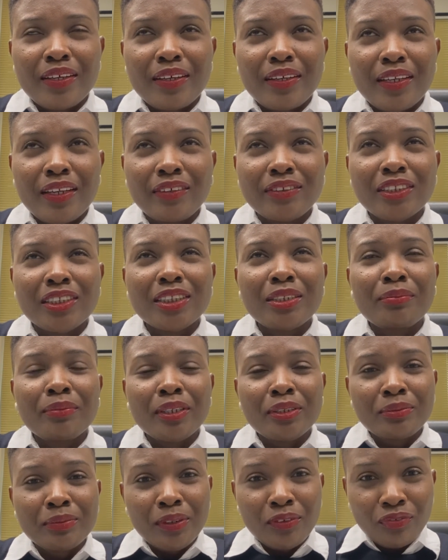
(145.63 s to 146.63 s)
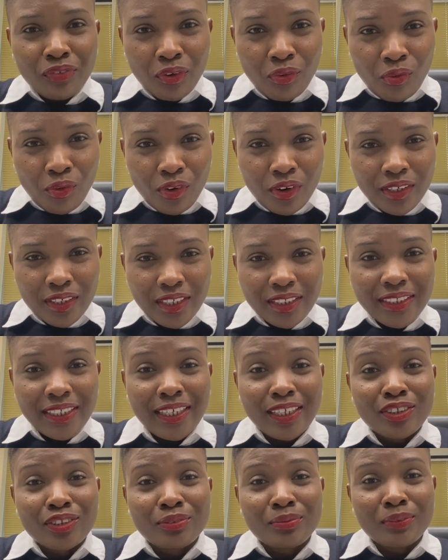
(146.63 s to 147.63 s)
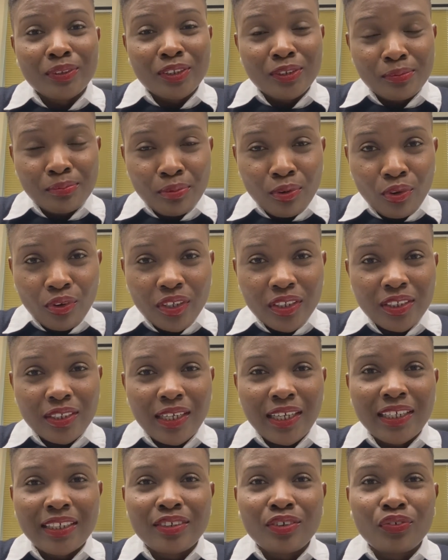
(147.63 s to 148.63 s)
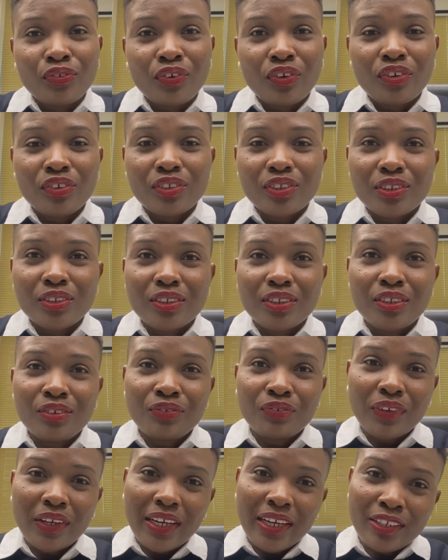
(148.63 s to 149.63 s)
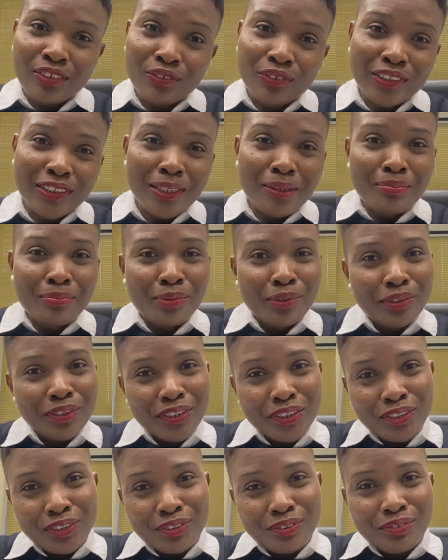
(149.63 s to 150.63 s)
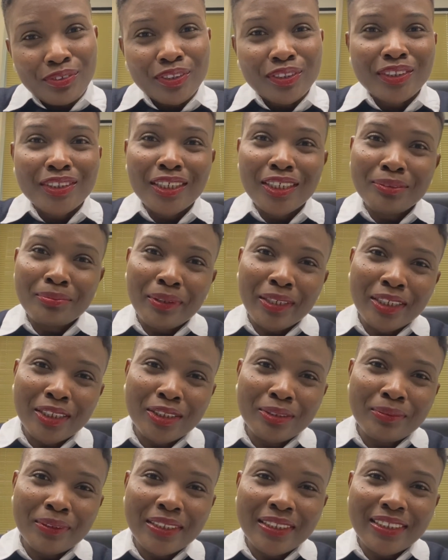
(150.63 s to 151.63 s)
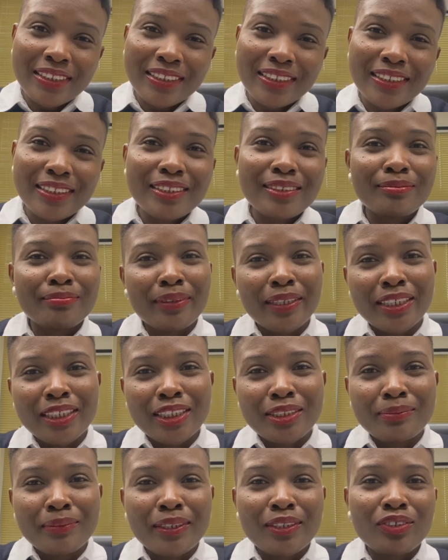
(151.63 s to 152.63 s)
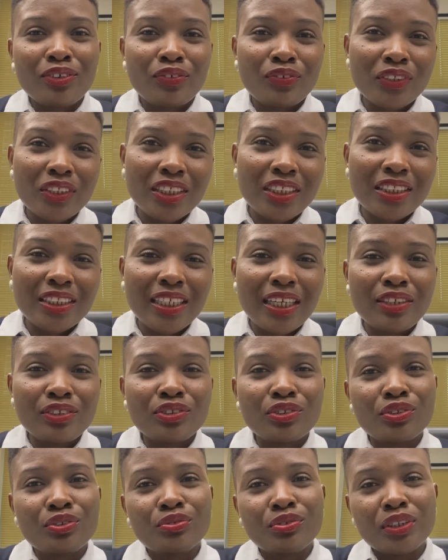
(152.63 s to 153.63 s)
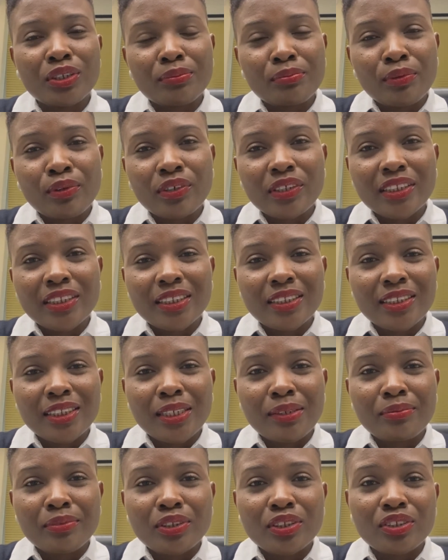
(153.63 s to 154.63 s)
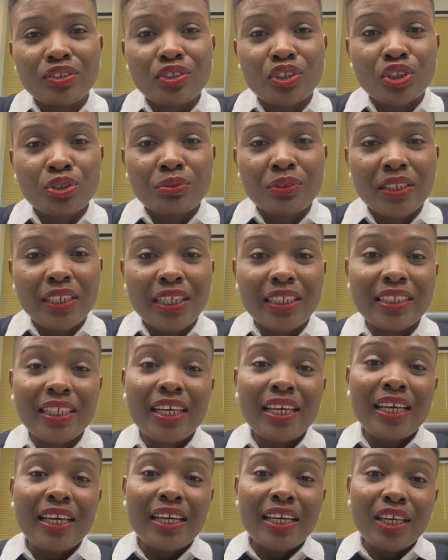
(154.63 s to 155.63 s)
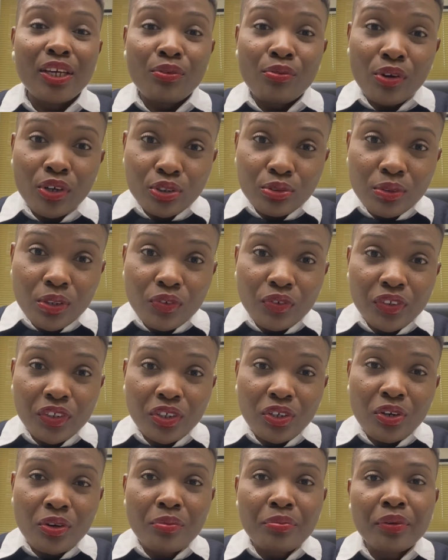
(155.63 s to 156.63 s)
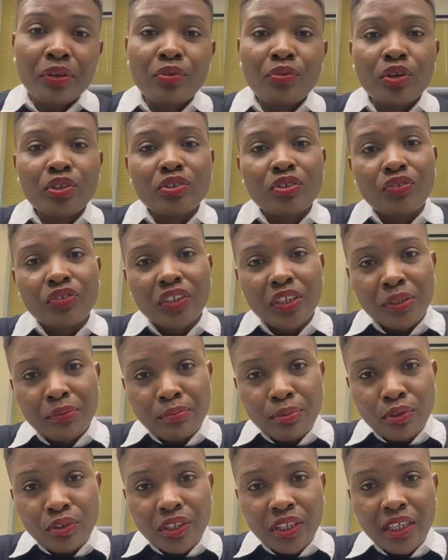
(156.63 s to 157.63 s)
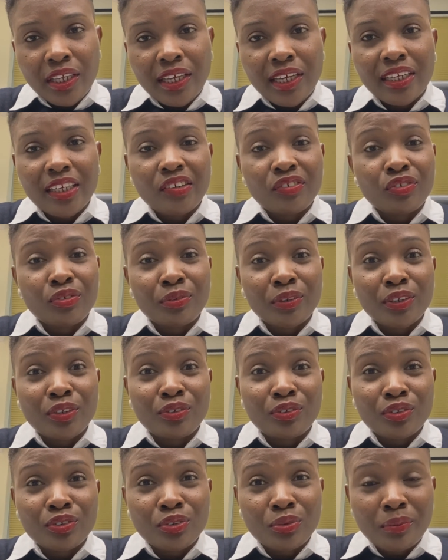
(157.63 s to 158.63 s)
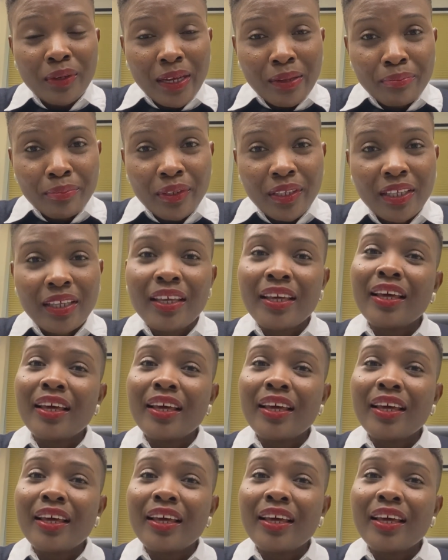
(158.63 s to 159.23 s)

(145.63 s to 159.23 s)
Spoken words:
that was a change management framework that I had to deploy. And of course, if I don't start boring you what change management is, management of change. How do you deploy systems in such a way that it works well for the company, it works well for the employee, and everyone goes home happy,